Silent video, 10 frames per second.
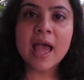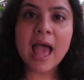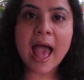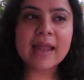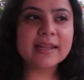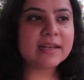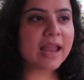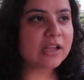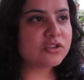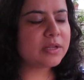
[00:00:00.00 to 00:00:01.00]
And it'll
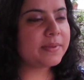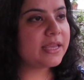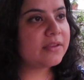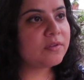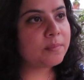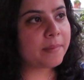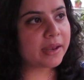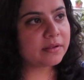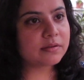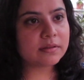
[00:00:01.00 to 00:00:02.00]
actually be even
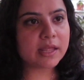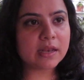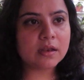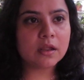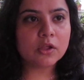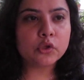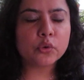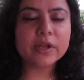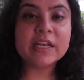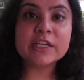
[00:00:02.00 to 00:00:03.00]
better than
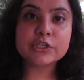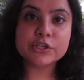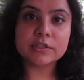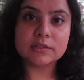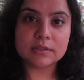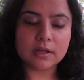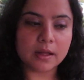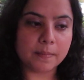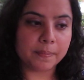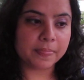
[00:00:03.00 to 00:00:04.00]
your initial,
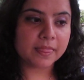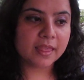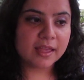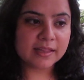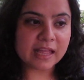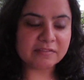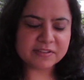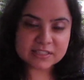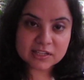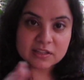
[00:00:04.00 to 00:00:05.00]
that
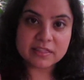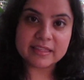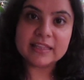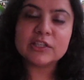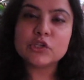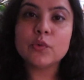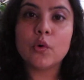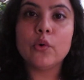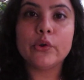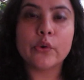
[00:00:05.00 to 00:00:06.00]
physical thing that you were
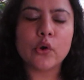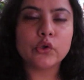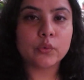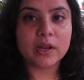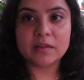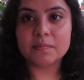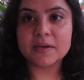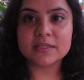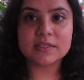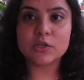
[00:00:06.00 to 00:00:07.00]
holding on to, another
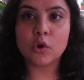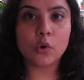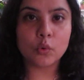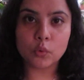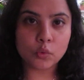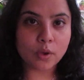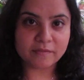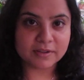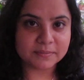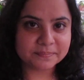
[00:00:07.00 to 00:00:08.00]
person or
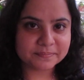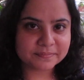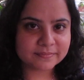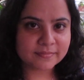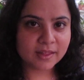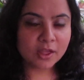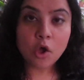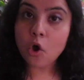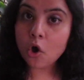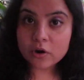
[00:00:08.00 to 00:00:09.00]
whoever.
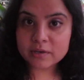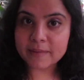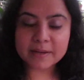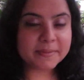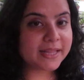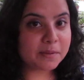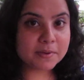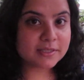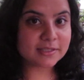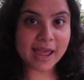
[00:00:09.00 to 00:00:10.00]
Or it might be that
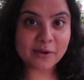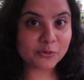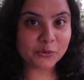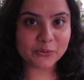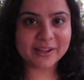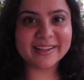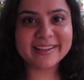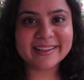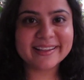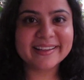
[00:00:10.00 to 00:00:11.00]
person, I don't know.
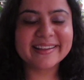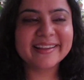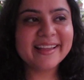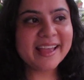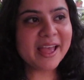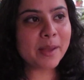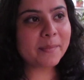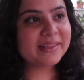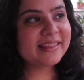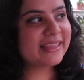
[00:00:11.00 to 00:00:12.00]

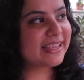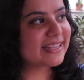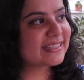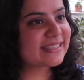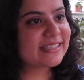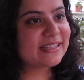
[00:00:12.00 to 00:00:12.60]
But the thing is,